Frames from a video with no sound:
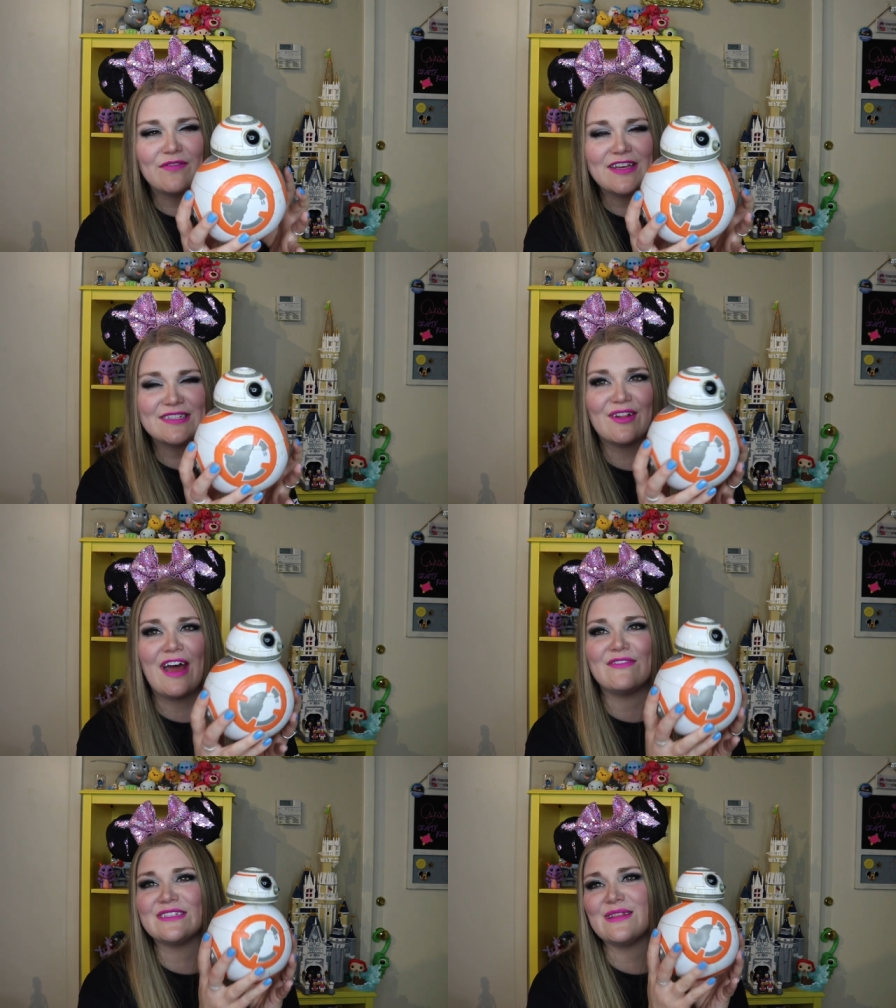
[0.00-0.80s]
if they still
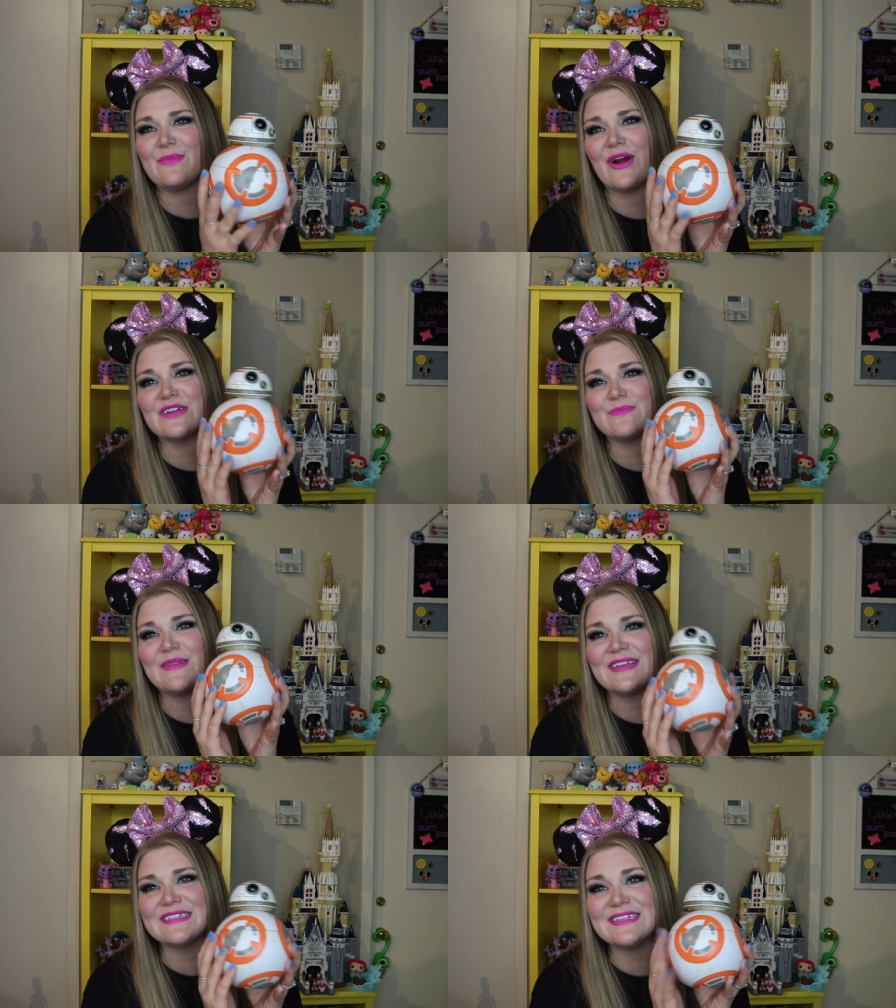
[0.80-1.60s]
have this in the parks,
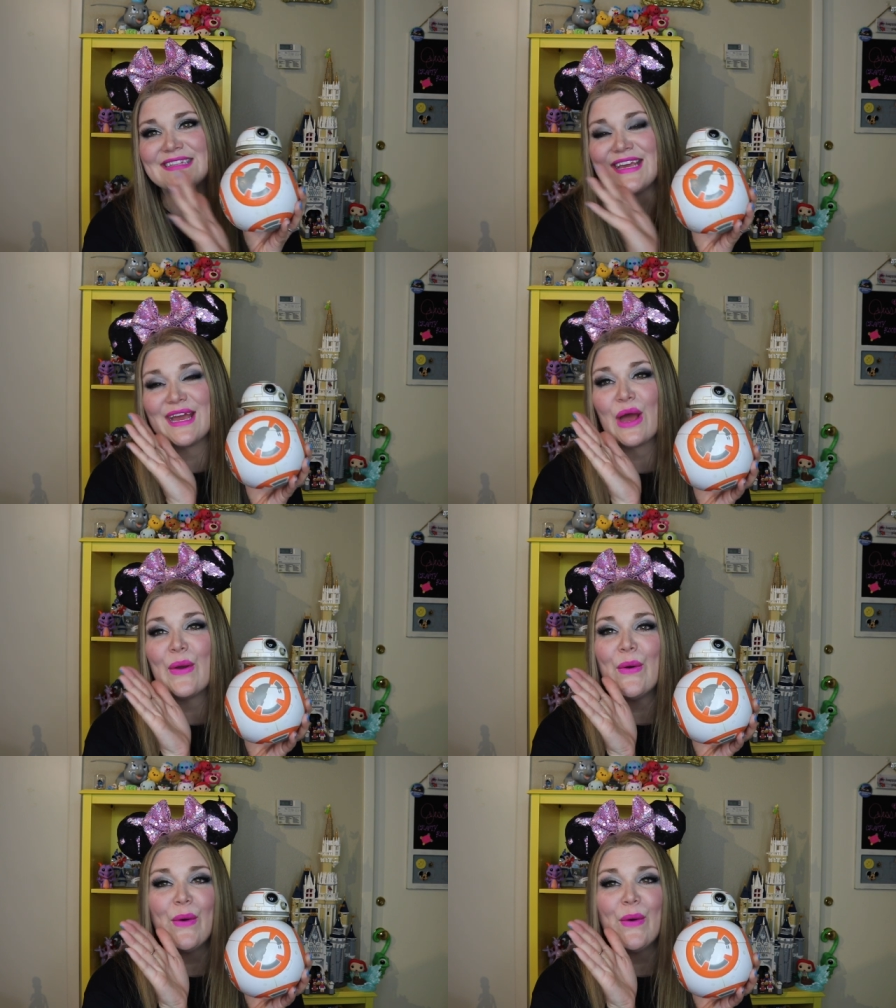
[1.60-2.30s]
but this is the